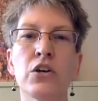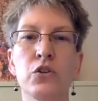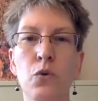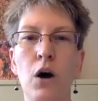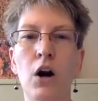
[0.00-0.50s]

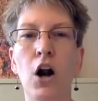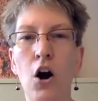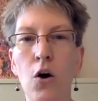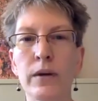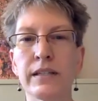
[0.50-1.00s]
you are
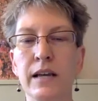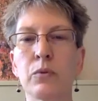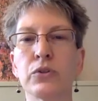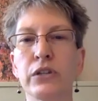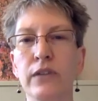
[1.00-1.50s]
always
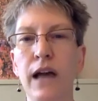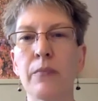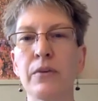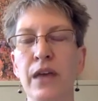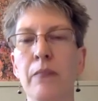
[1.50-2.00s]
able to
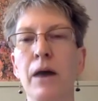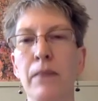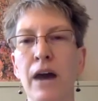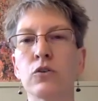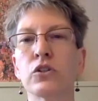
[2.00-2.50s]
lobby them
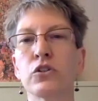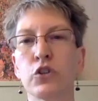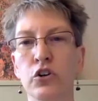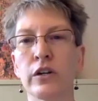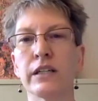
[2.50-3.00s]
about
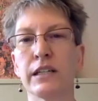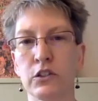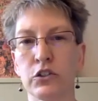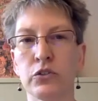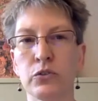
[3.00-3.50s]
current
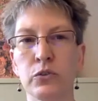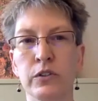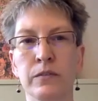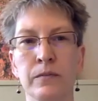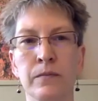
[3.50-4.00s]
issues.